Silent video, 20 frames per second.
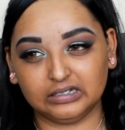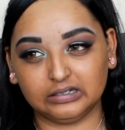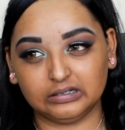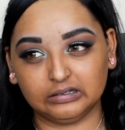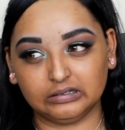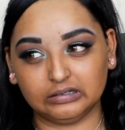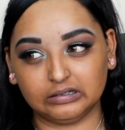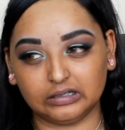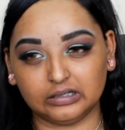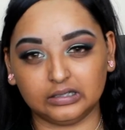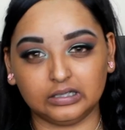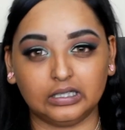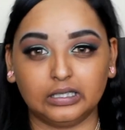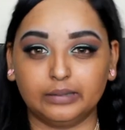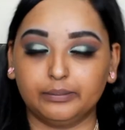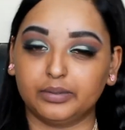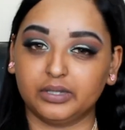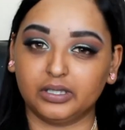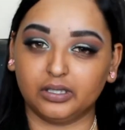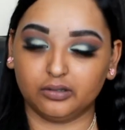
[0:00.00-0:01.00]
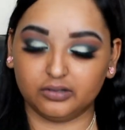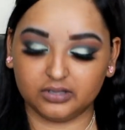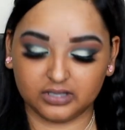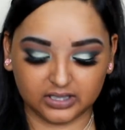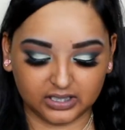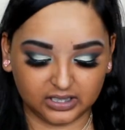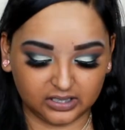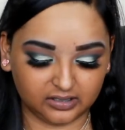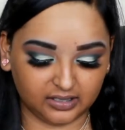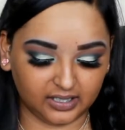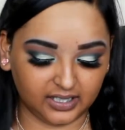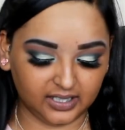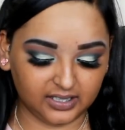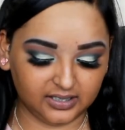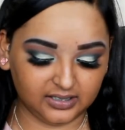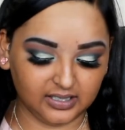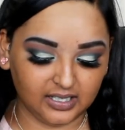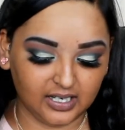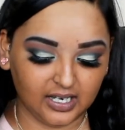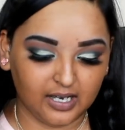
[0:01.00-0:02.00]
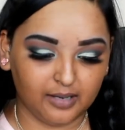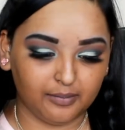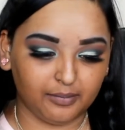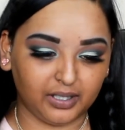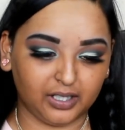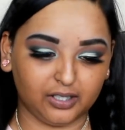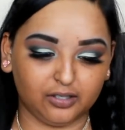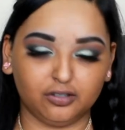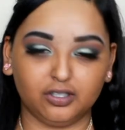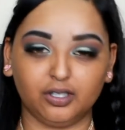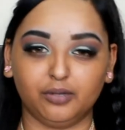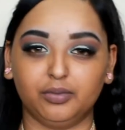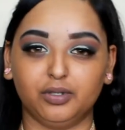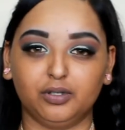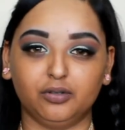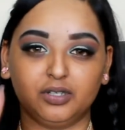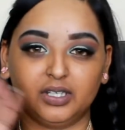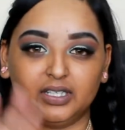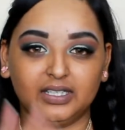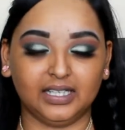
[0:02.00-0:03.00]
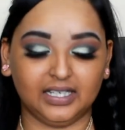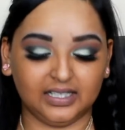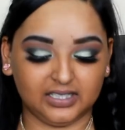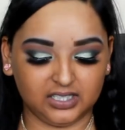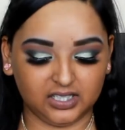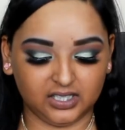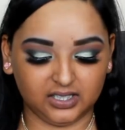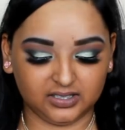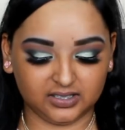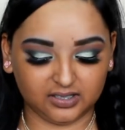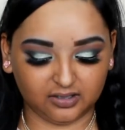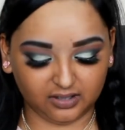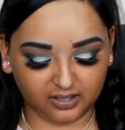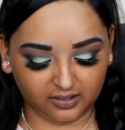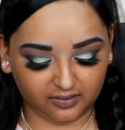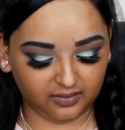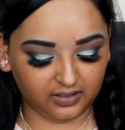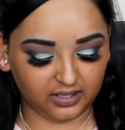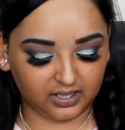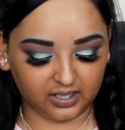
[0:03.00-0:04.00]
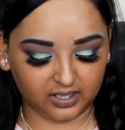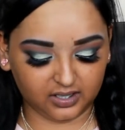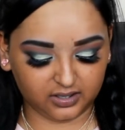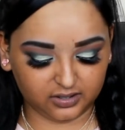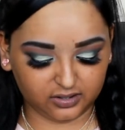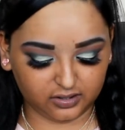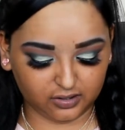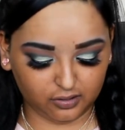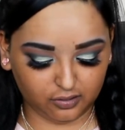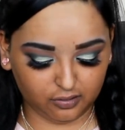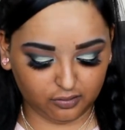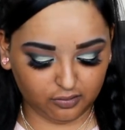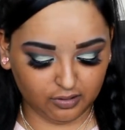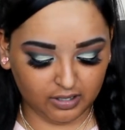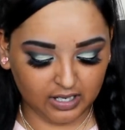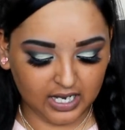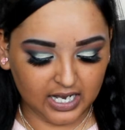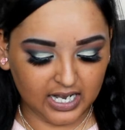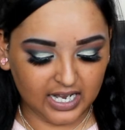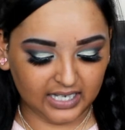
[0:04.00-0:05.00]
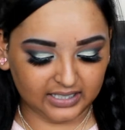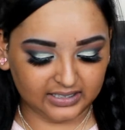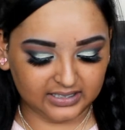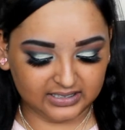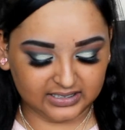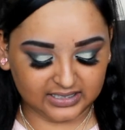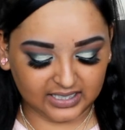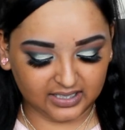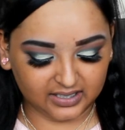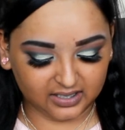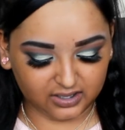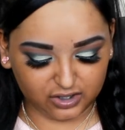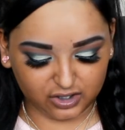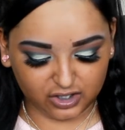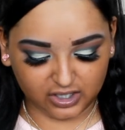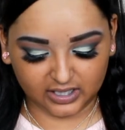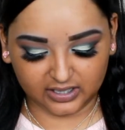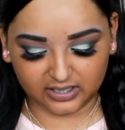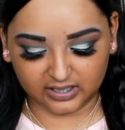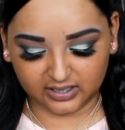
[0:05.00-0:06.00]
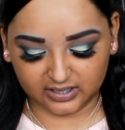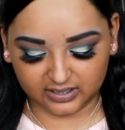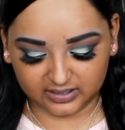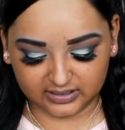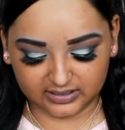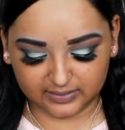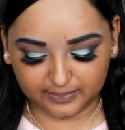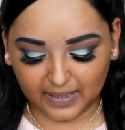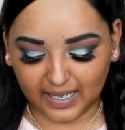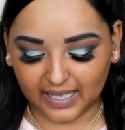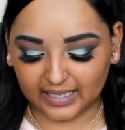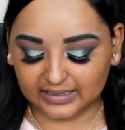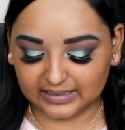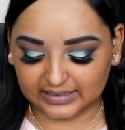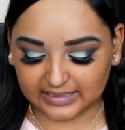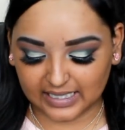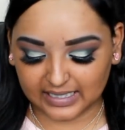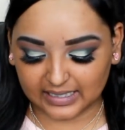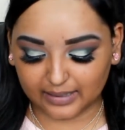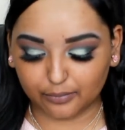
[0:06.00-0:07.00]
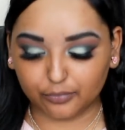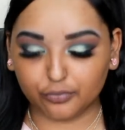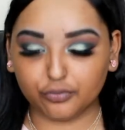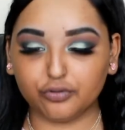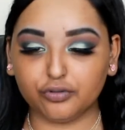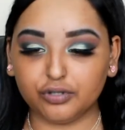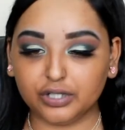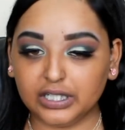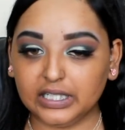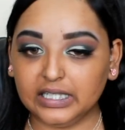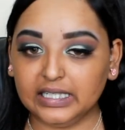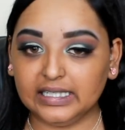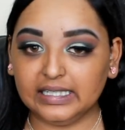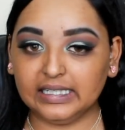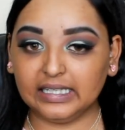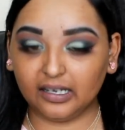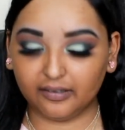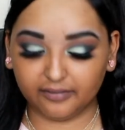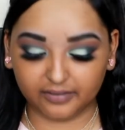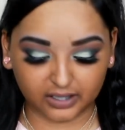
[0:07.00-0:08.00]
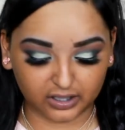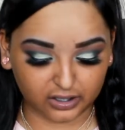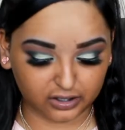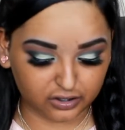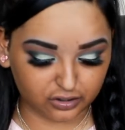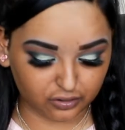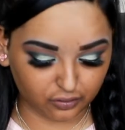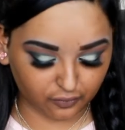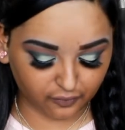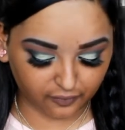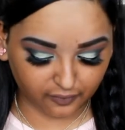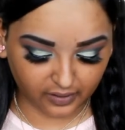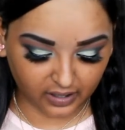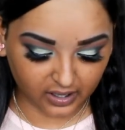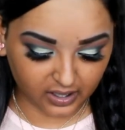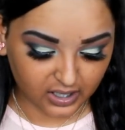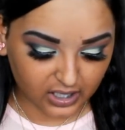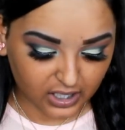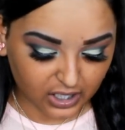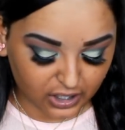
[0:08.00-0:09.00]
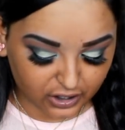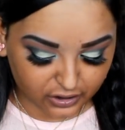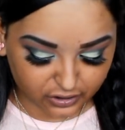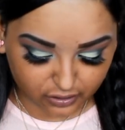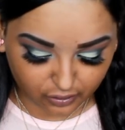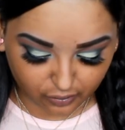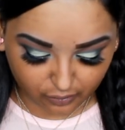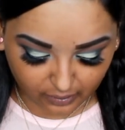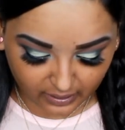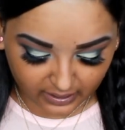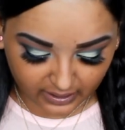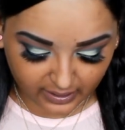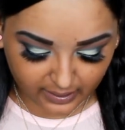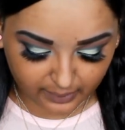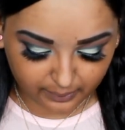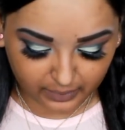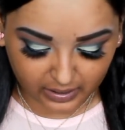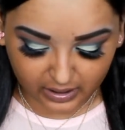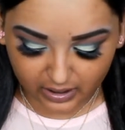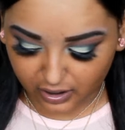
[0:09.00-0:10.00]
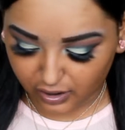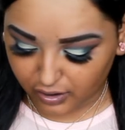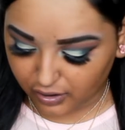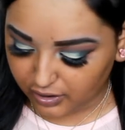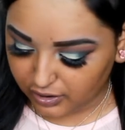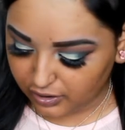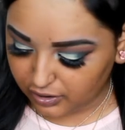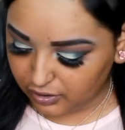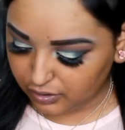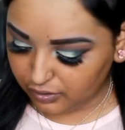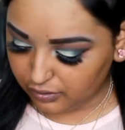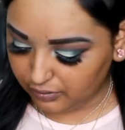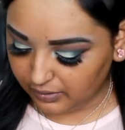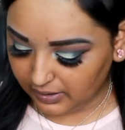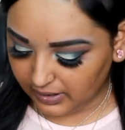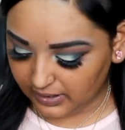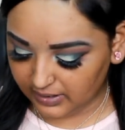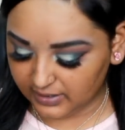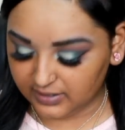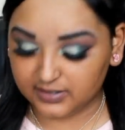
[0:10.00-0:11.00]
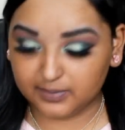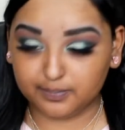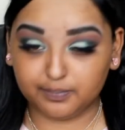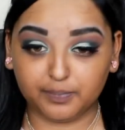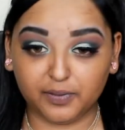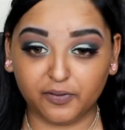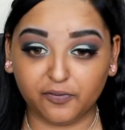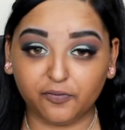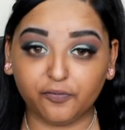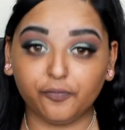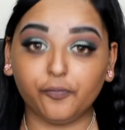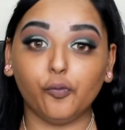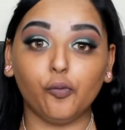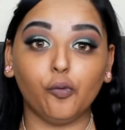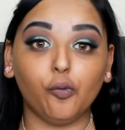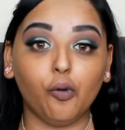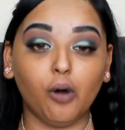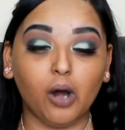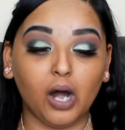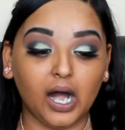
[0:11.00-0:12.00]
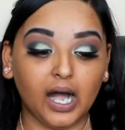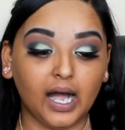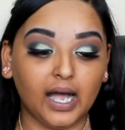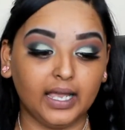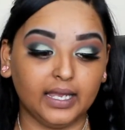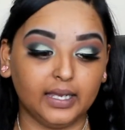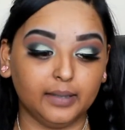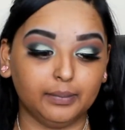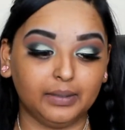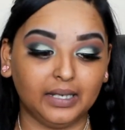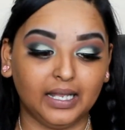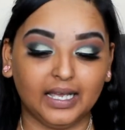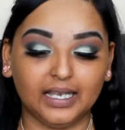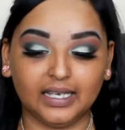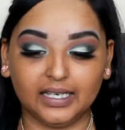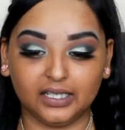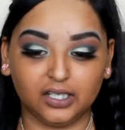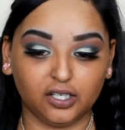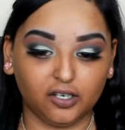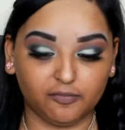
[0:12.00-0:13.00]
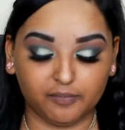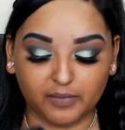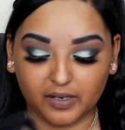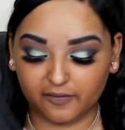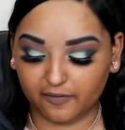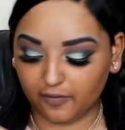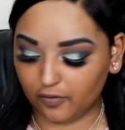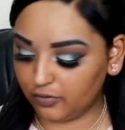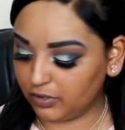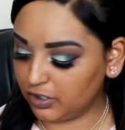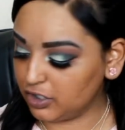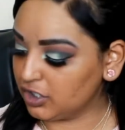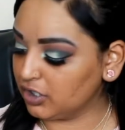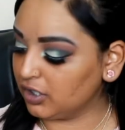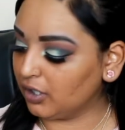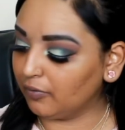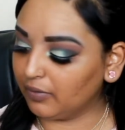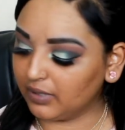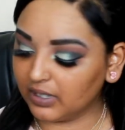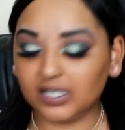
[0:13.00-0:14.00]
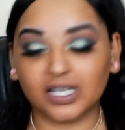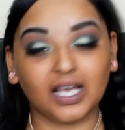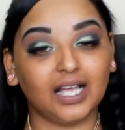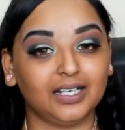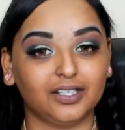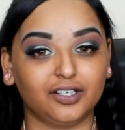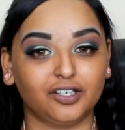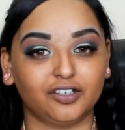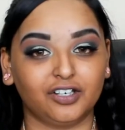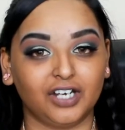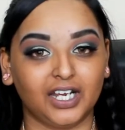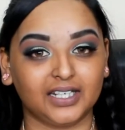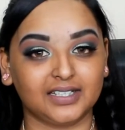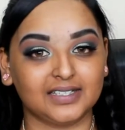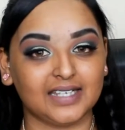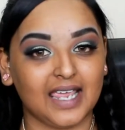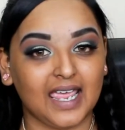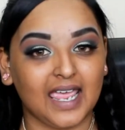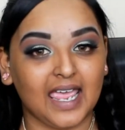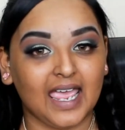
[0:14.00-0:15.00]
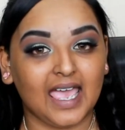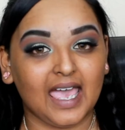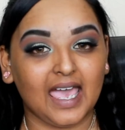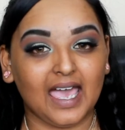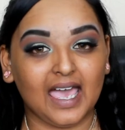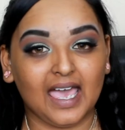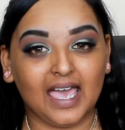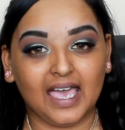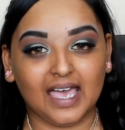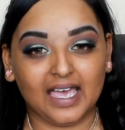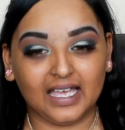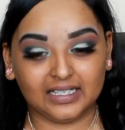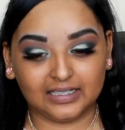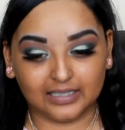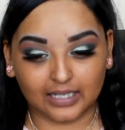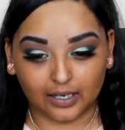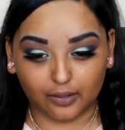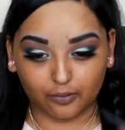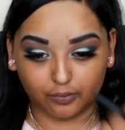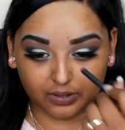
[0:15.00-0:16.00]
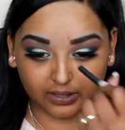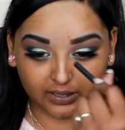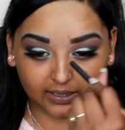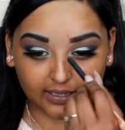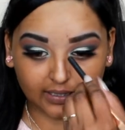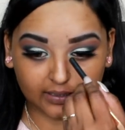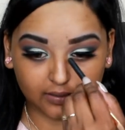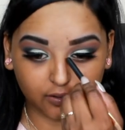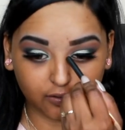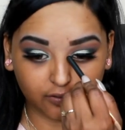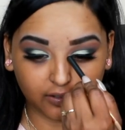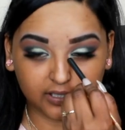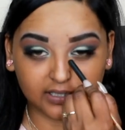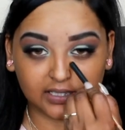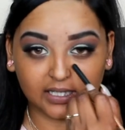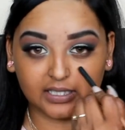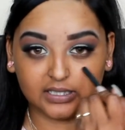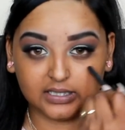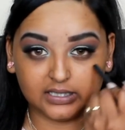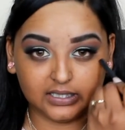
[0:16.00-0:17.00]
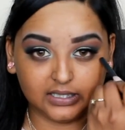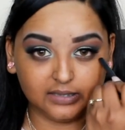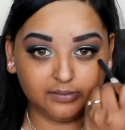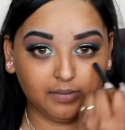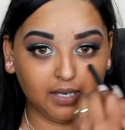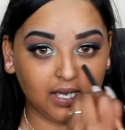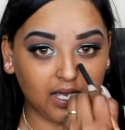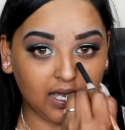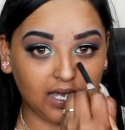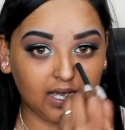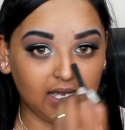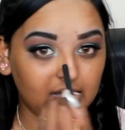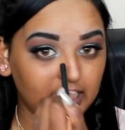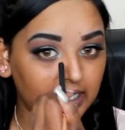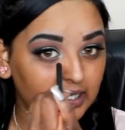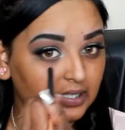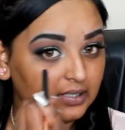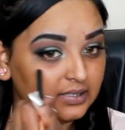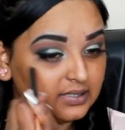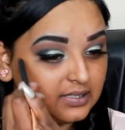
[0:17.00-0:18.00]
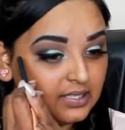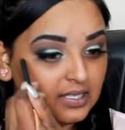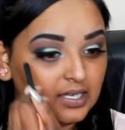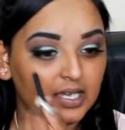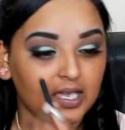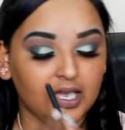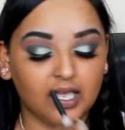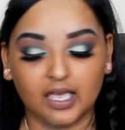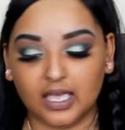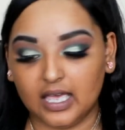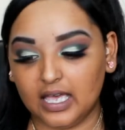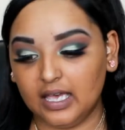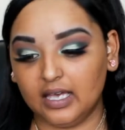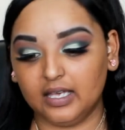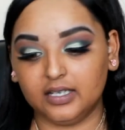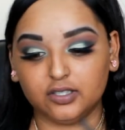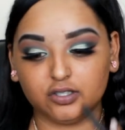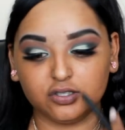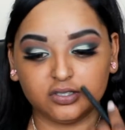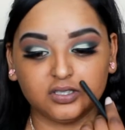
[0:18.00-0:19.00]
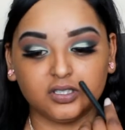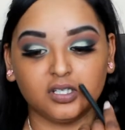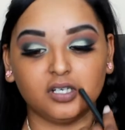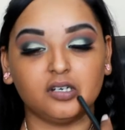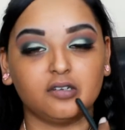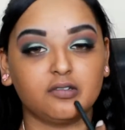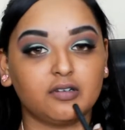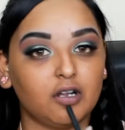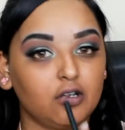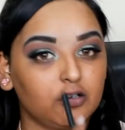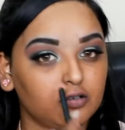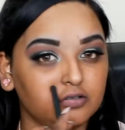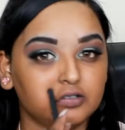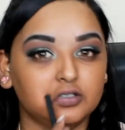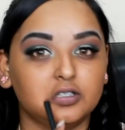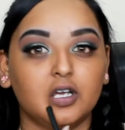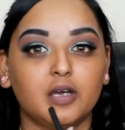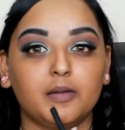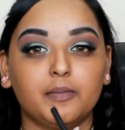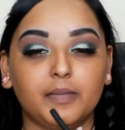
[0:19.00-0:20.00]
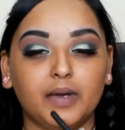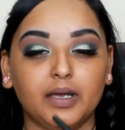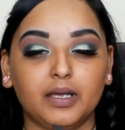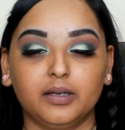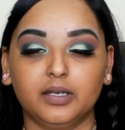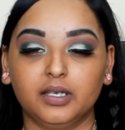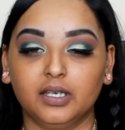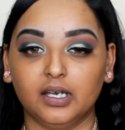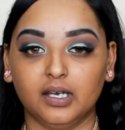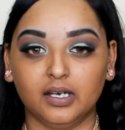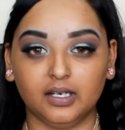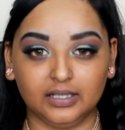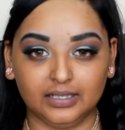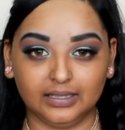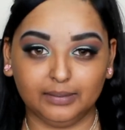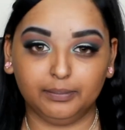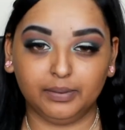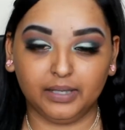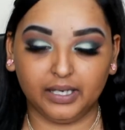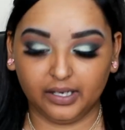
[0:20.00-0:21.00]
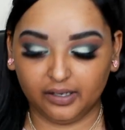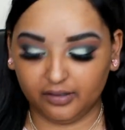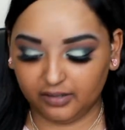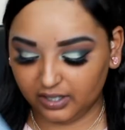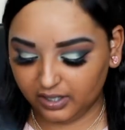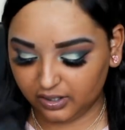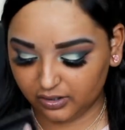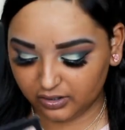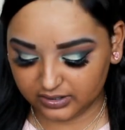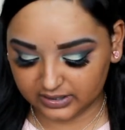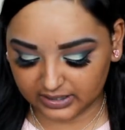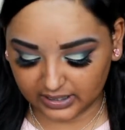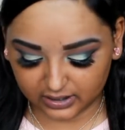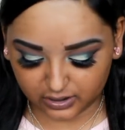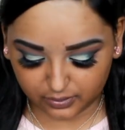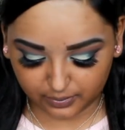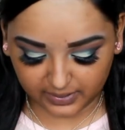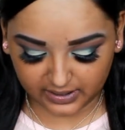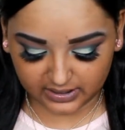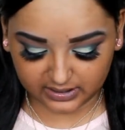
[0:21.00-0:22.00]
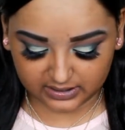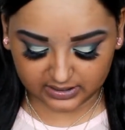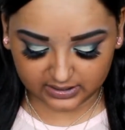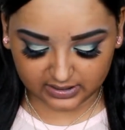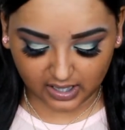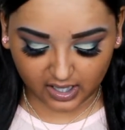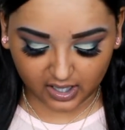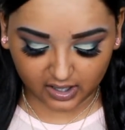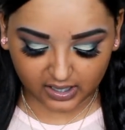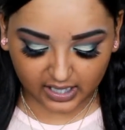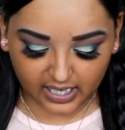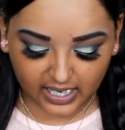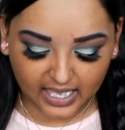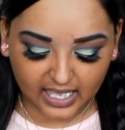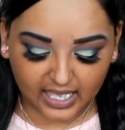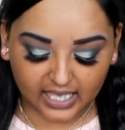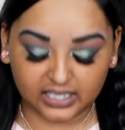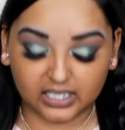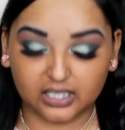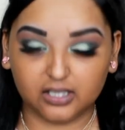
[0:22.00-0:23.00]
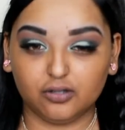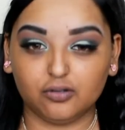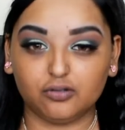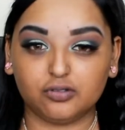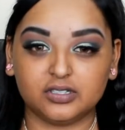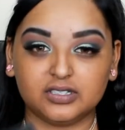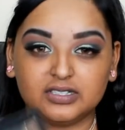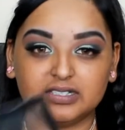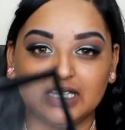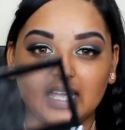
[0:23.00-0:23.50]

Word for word: Uh, I think I'm pronouncing it right. But I know that we don't get that here in South Africa. So I decided to get this palette and I'm really loving it so far. So what I'm gonna do is before I apply any of my foundation, I wanna color correct. And I wanna color correct underneath my eyes and just around my lip area because that's where it's dark and I noticed